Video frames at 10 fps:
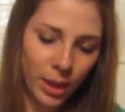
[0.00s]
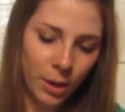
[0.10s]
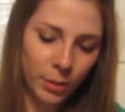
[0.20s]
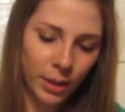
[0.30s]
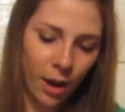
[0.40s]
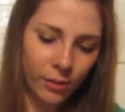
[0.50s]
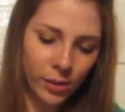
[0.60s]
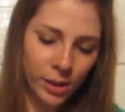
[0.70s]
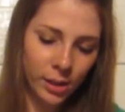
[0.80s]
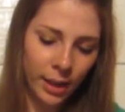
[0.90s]
think would
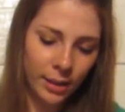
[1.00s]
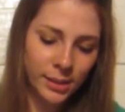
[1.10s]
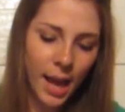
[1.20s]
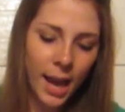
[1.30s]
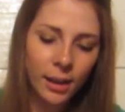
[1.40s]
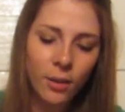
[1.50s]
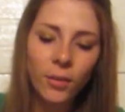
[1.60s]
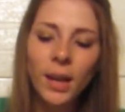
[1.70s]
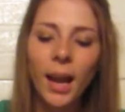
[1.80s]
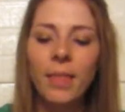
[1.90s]
cover the inside of
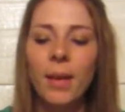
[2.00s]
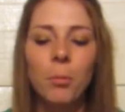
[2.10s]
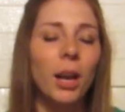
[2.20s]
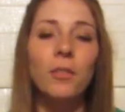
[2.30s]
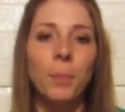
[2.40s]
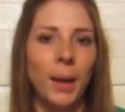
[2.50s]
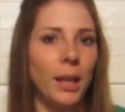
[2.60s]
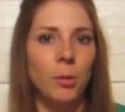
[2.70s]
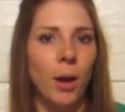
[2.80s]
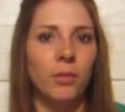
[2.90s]
it and then whatever
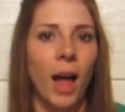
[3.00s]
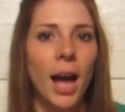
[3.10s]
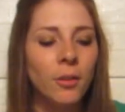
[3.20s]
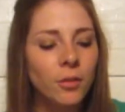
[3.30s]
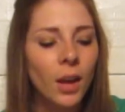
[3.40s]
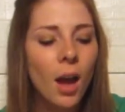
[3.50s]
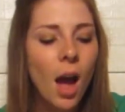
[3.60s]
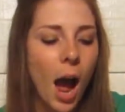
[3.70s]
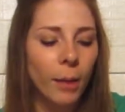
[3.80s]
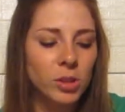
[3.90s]
paint you have left,
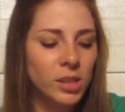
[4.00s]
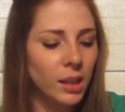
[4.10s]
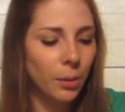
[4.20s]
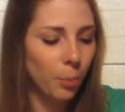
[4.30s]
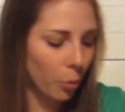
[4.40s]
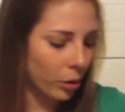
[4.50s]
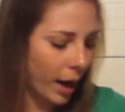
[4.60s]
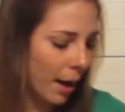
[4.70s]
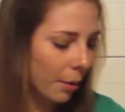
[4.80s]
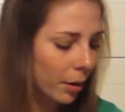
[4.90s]
I'm just gonna pour
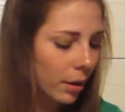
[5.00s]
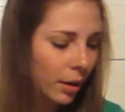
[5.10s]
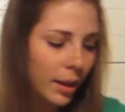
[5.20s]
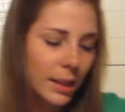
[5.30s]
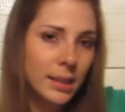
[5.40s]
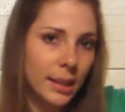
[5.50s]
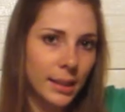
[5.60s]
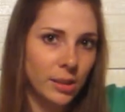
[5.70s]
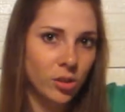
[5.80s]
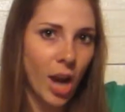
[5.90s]
out into
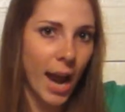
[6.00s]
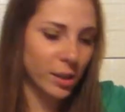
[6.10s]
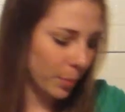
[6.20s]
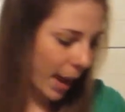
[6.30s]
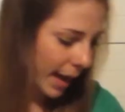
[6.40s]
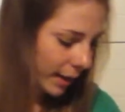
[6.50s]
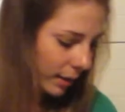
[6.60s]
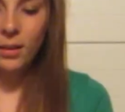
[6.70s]
this trash bag.